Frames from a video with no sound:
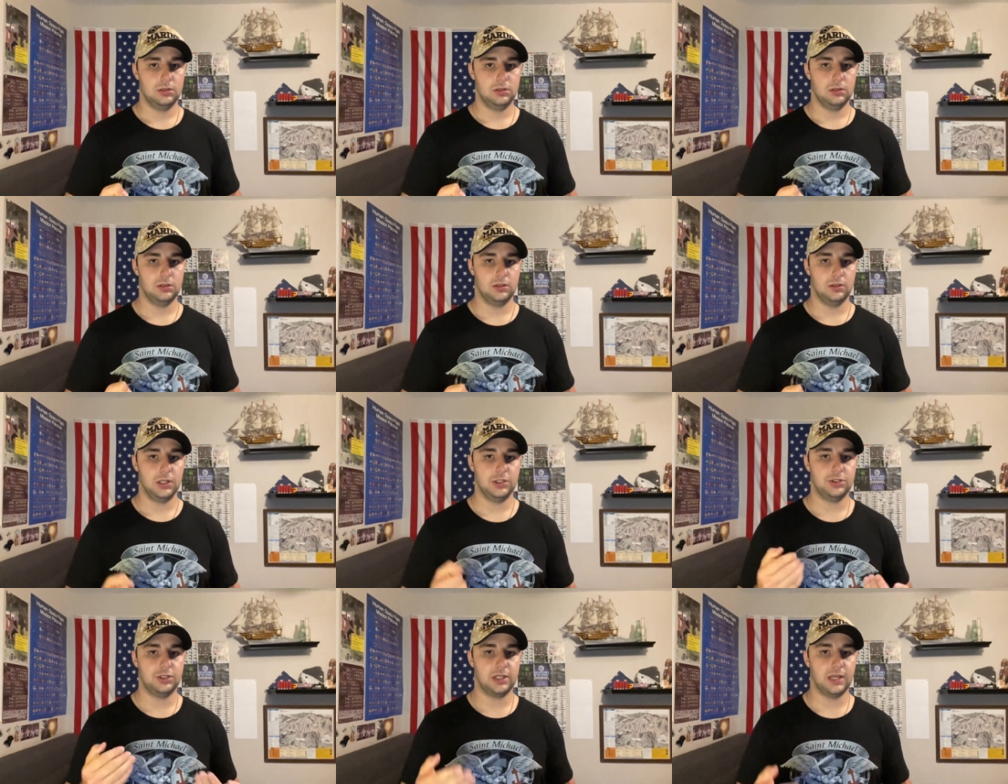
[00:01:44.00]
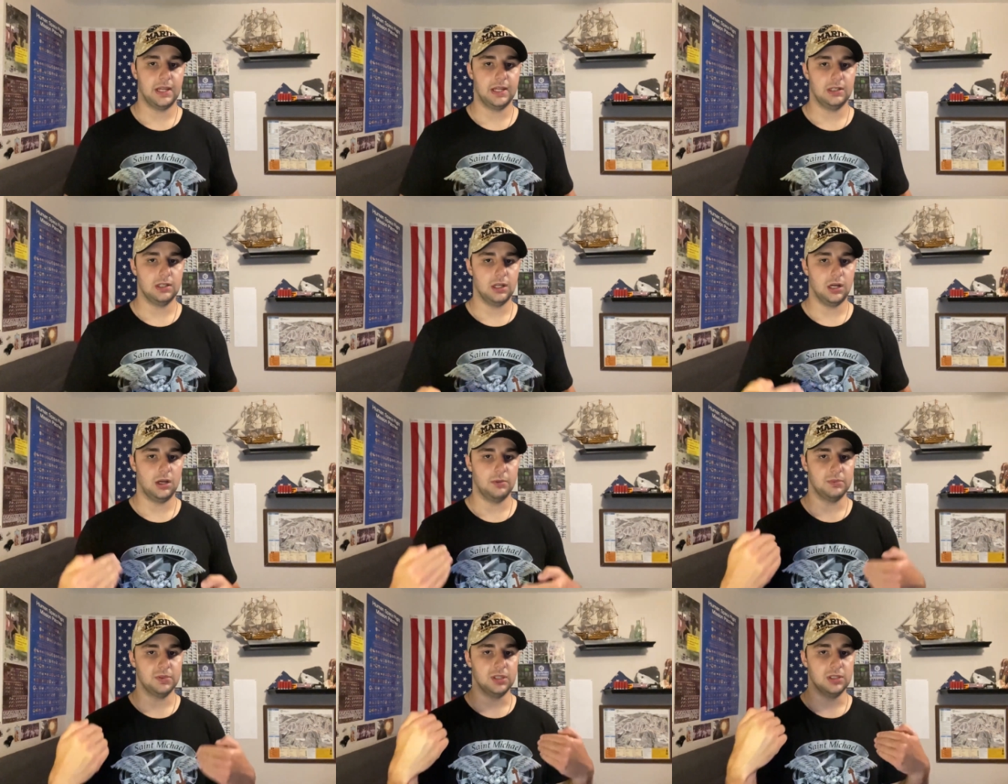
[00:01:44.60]
um, educate
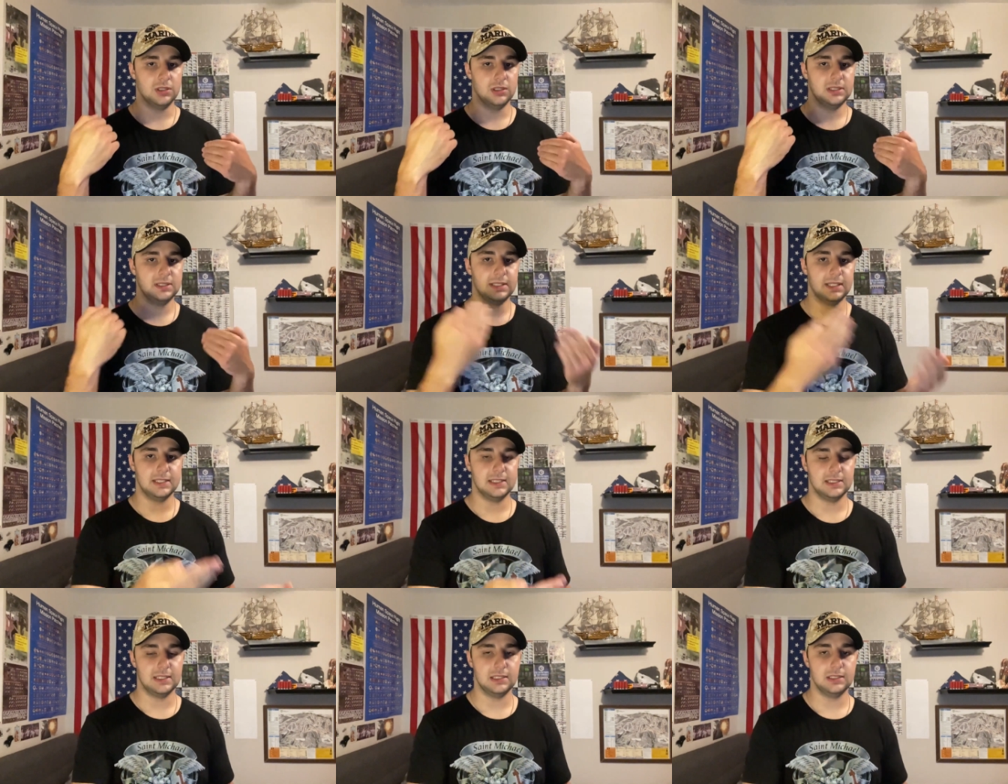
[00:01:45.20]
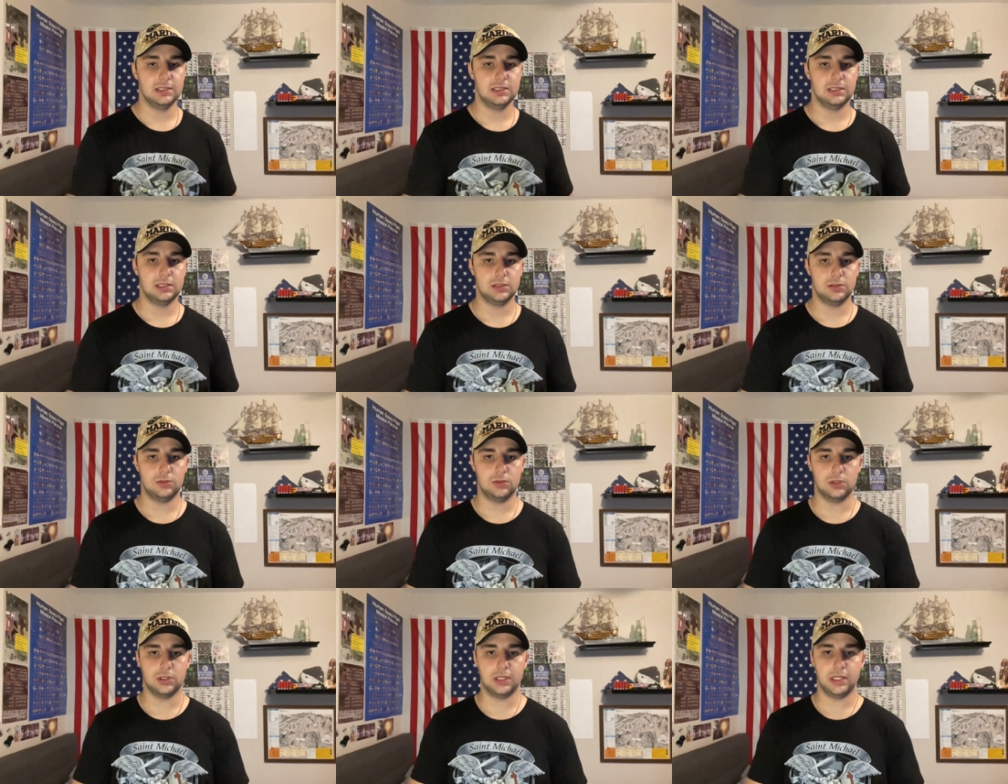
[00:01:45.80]
armed um, citizens
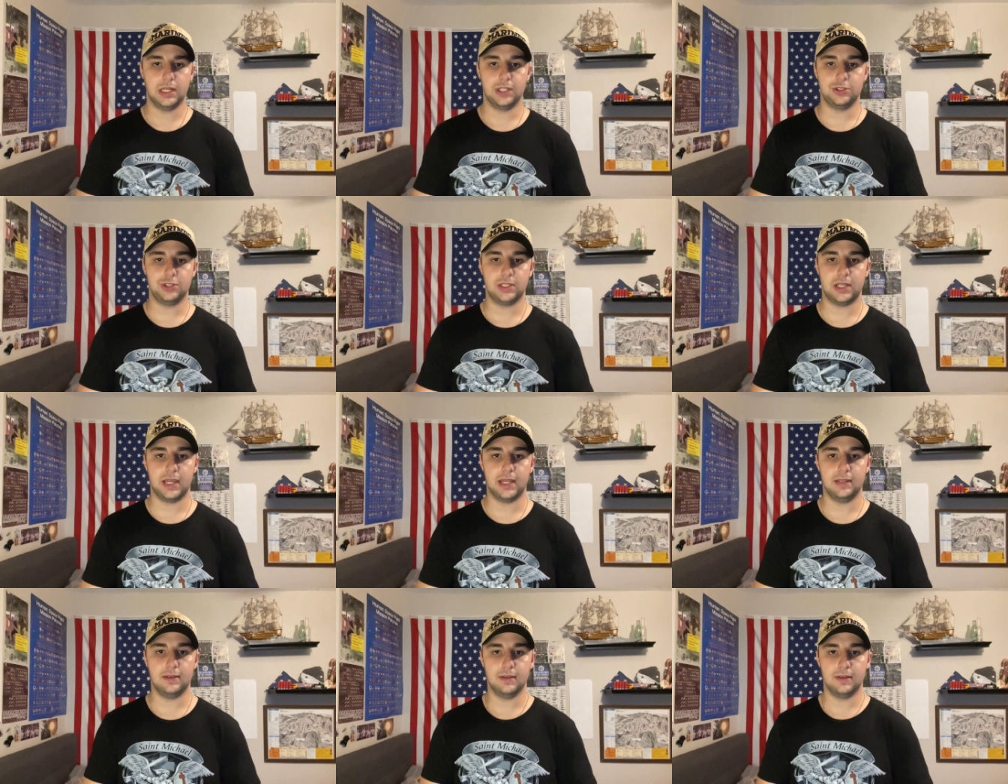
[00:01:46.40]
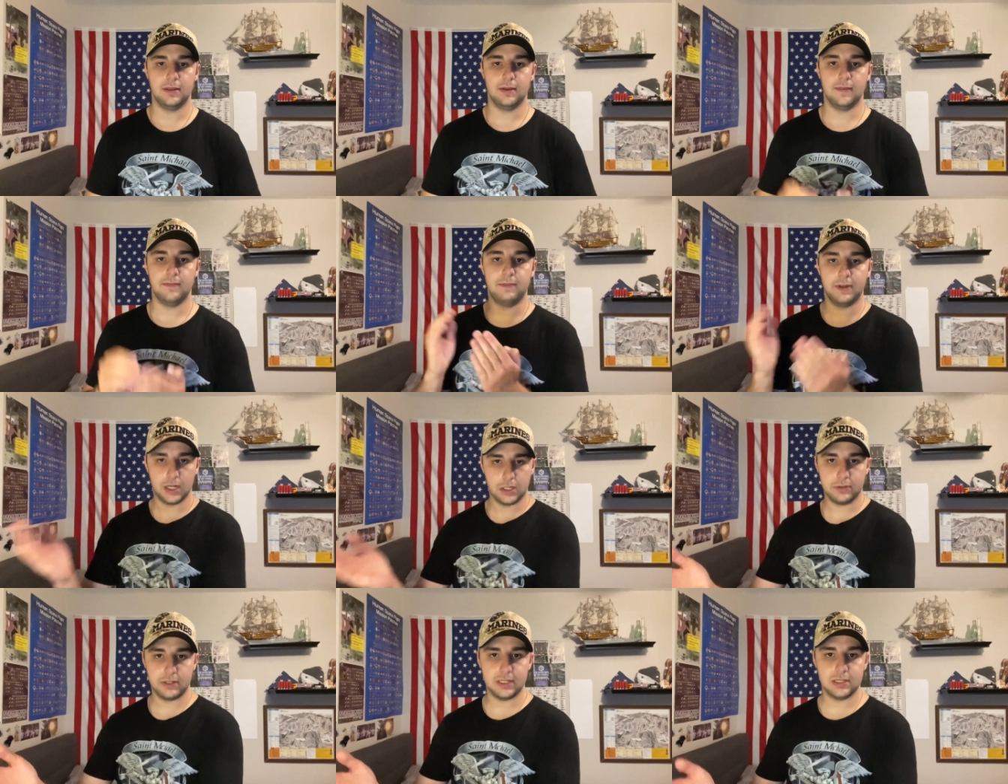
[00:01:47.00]
or educate
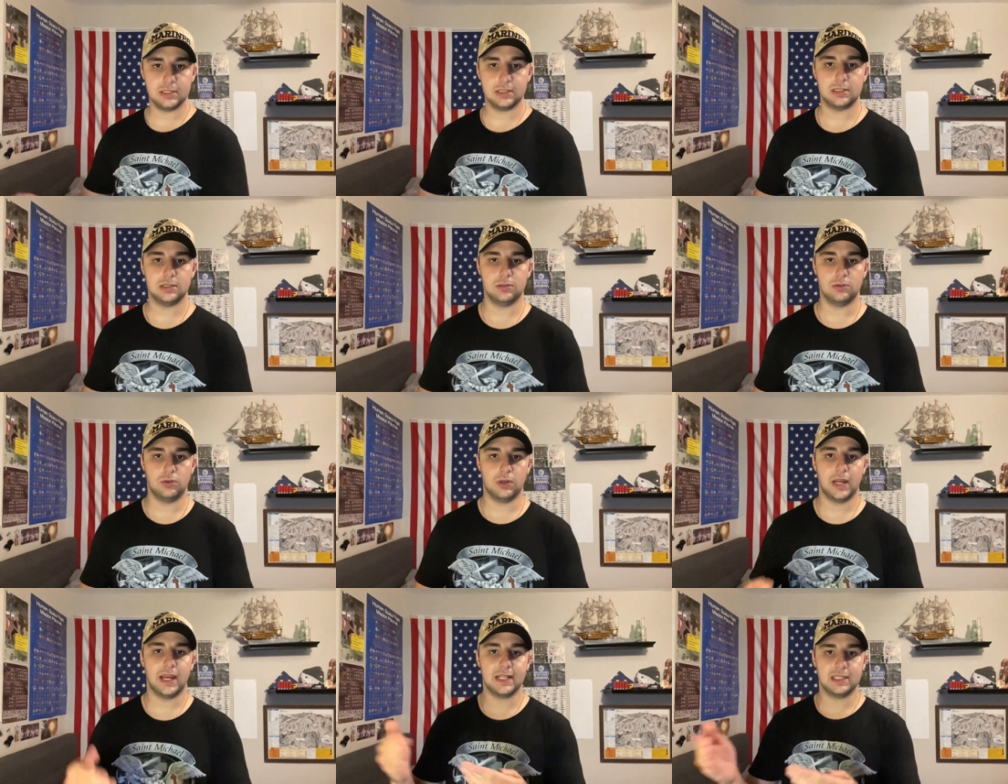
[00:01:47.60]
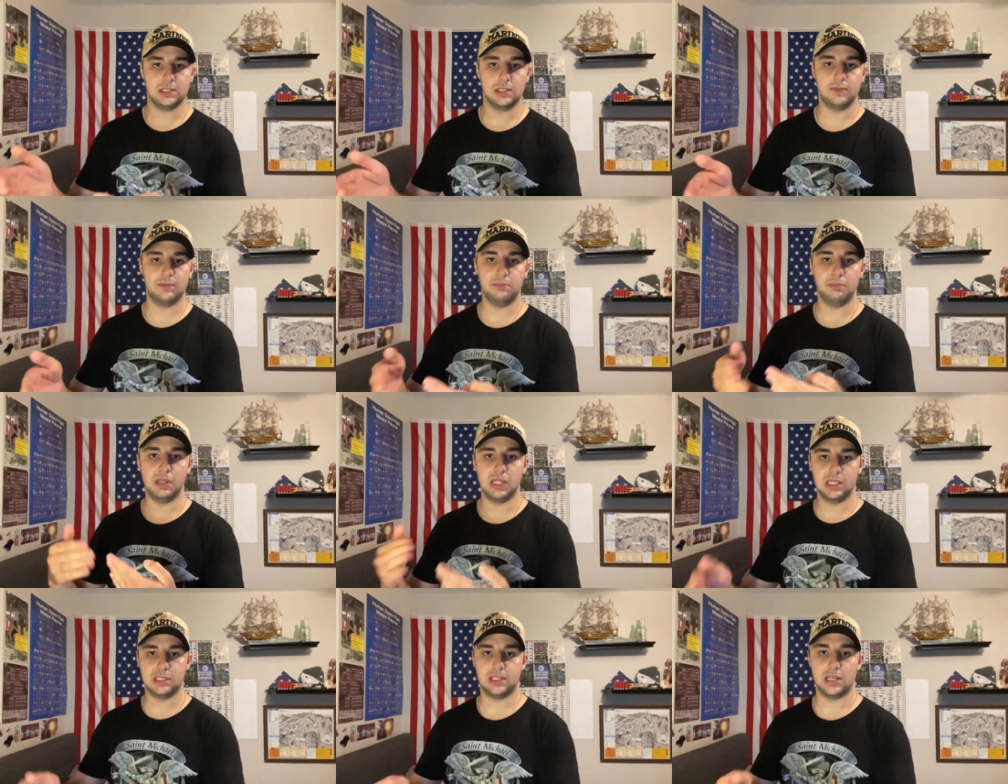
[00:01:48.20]
veterans or active
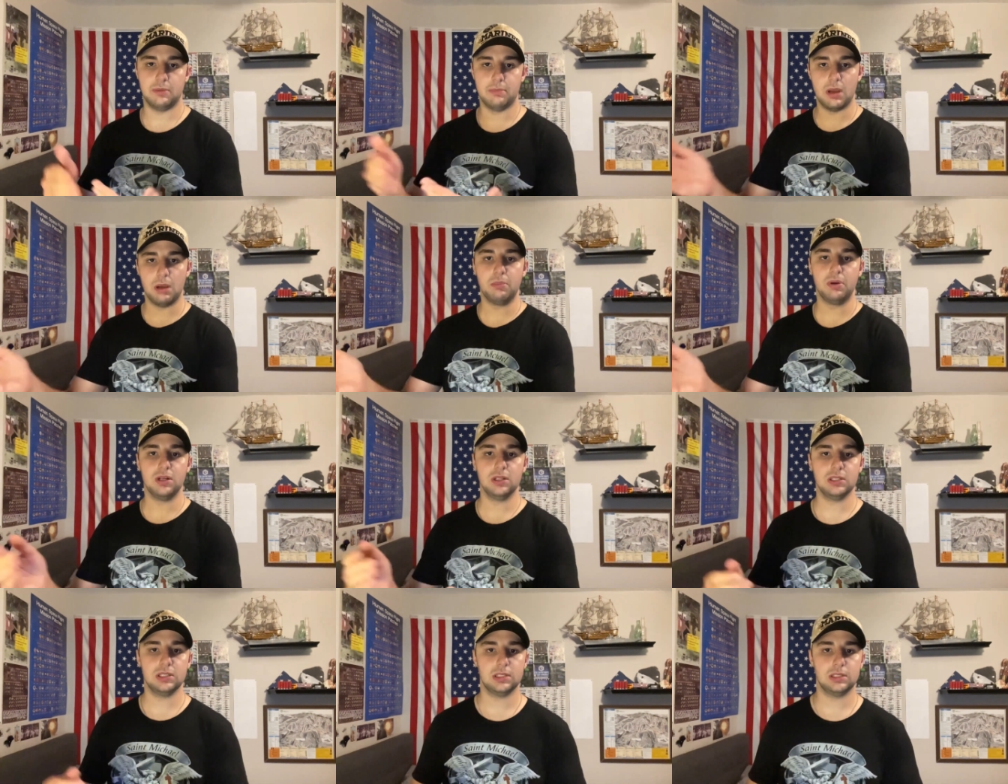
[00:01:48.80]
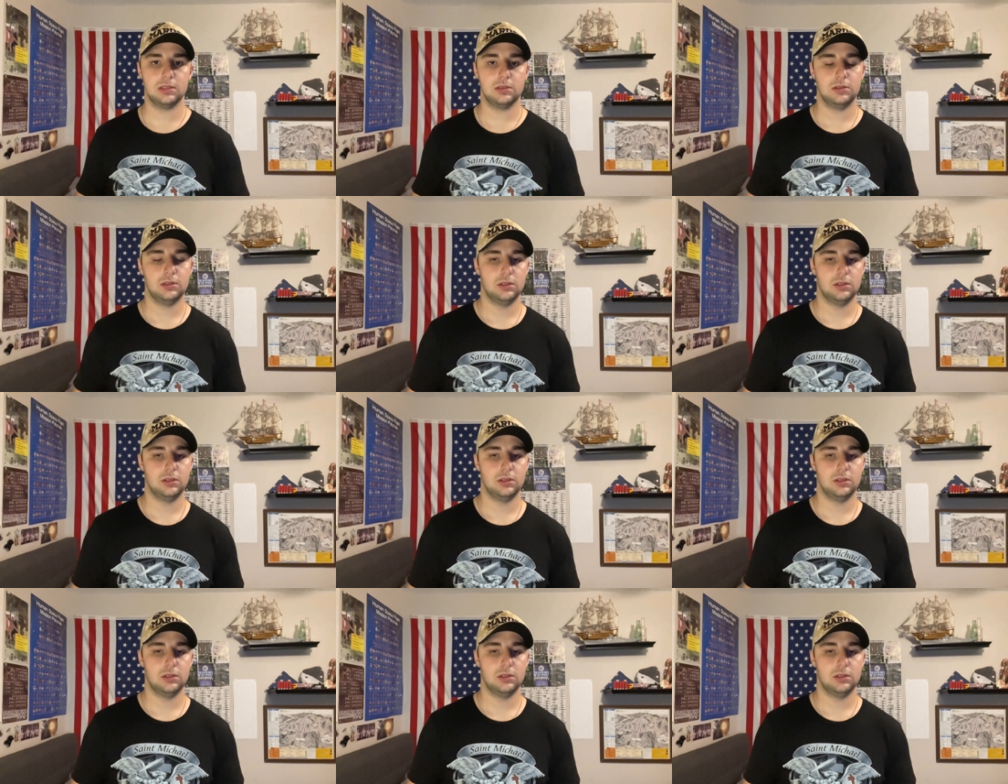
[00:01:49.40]
military members,